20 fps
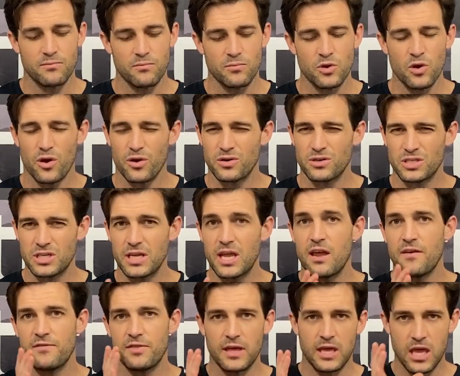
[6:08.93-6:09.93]
not to
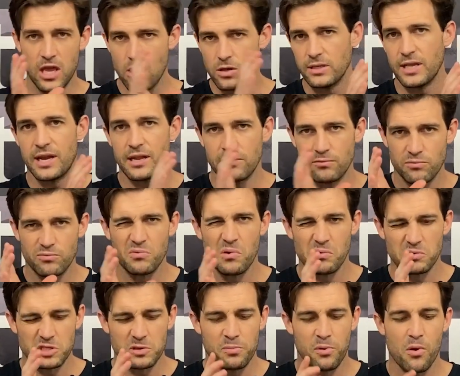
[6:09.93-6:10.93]
give the heel any
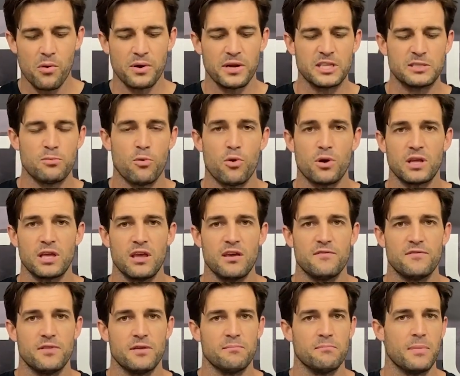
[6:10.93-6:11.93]
real support, it's more to
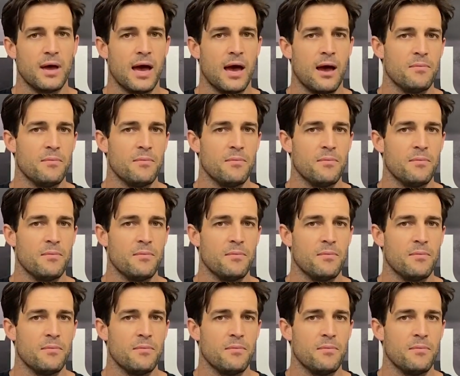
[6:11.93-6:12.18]
give them